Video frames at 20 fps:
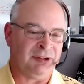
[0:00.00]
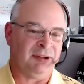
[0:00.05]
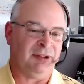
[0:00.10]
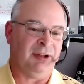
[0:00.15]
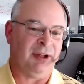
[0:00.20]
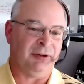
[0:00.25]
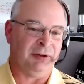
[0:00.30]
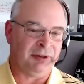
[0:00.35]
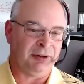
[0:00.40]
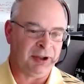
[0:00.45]

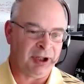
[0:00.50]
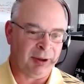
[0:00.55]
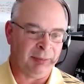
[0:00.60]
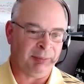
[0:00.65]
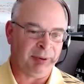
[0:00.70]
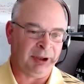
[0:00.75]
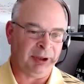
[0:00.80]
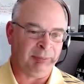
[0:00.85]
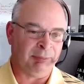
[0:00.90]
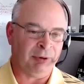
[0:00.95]
and
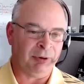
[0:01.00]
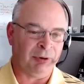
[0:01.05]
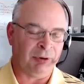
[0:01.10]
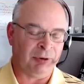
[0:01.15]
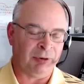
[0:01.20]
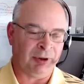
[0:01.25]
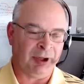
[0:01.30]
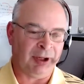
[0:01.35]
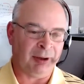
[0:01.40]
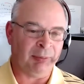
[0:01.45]
we
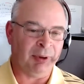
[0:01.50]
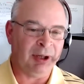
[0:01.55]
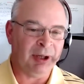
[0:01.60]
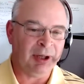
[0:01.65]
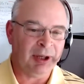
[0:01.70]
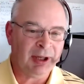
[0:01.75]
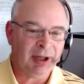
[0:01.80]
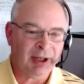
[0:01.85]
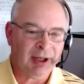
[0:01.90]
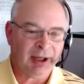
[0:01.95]
ran
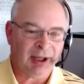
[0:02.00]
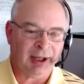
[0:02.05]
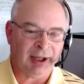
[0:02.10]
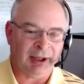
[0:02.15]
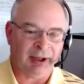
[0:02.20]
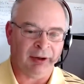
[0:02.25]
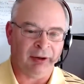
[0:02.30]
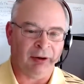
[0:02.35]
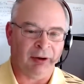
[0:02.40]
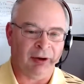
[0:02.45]

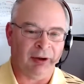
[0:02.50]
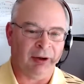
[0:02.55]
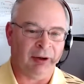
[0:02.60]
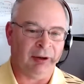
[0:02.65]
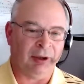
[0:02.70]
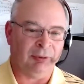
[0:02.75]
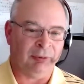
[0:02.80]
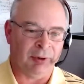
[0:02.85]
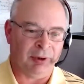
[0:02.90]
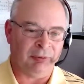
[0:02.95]
Ubuntu
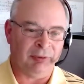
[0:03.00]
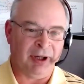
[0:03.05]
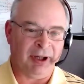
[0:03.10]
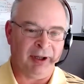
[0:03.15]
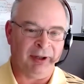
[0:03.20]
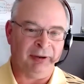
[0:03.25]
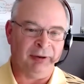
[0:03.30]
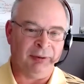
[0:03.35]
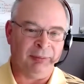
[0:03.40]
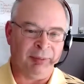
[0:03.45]
Linux
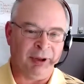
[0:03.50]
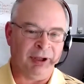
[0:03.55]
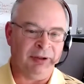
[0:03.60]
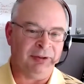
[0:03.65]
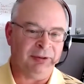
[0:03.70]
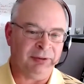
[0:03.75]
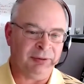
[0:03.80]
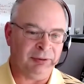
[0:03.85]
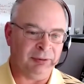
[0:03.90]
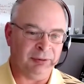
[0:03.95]
on our
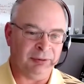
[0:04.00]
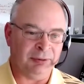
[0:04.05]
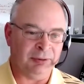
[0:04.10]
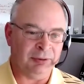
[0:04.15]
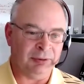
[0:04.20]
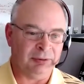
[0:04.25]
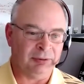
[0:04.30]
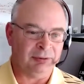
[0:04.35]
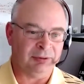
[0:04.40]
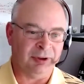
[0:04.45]
servers
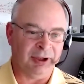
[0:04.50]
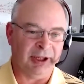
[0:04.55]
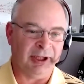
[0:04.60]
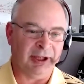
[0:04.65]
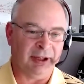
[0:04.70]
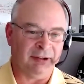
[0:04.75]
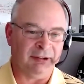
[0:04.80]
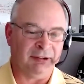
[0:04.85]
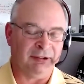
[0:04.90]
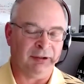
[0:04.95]
as the
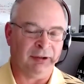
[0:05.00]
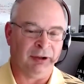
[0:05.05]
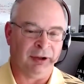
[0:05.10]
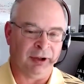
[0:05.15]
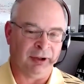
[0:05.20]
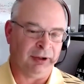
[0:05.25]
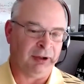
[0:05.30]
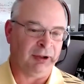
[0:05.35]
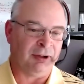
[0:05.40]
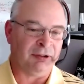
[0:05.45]
base
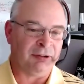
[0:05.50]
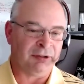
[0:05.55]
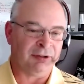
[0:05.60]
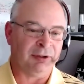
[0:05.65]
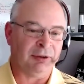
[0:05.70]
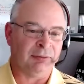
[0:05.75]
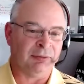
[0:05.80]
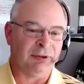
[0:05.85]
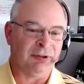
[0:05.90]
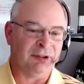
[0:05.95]
operating
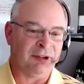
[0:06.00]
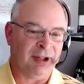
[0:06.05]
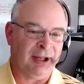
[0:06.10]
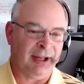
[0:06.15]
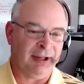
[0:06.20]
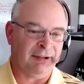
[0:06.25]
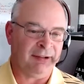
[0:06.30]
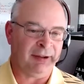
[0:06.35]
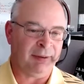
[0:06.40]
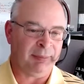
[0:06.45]
system, and then we
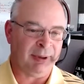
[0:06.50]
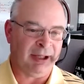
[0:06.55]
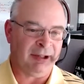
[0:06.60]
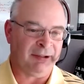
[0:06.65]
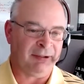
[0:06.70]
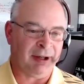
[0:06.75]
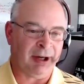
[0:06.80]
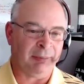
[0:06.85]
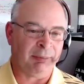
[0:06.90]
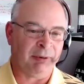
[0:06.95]
would
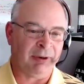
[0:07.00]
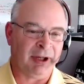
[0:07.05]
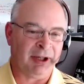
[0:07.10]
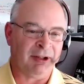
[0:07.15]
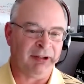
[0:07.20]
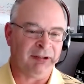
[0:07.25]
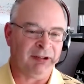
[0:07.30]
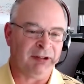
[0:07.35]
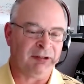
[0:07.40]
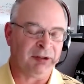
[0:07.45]
load our
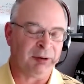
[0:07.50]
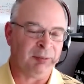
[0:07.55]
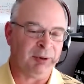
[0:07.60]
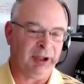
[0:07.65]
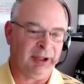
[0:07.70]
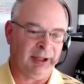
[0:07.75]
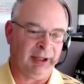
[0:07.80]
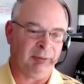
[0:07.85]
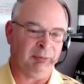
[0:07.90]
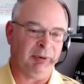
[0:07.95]
Windows
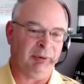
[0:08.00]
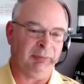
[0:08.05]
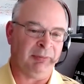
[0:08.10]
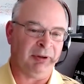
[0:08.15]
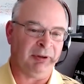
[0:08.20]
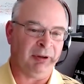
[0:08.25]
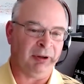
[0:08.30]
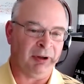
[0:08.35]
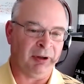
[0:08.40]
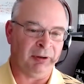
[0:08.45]
servers
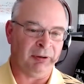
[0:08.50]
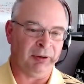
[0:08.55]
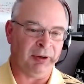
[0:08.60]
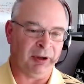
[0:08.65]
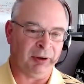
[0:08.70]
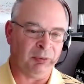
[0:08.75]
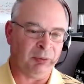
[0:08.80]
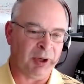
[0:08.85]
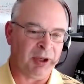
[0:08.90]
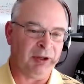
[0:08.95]
as
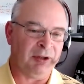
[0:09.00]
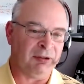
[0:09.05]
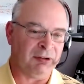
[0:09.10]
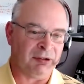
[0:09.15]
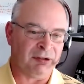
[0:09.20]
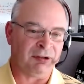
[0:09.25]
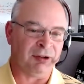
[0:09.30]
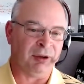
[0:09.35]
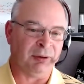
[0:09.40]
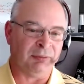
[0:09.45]
virtual
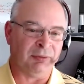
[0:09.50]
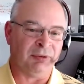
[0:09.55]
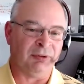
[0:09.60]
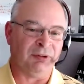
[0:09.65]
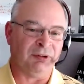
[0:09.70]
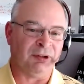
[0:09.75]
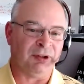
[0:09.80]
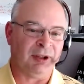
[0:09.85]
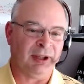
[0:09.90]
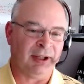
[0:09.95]
machines
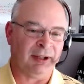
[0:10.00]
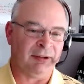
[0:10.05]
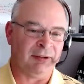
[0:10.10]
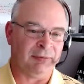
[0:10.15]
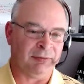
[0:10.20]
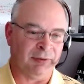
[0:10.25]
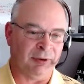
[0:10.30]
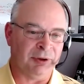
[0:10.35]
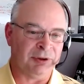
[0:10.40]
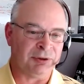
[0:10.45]
on
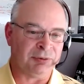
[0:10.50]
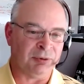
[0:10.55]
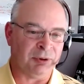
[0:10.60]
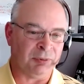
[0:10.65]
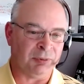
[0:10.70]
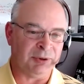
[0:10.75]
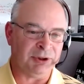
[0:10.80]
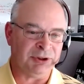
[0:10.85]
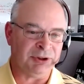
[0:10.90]
that server.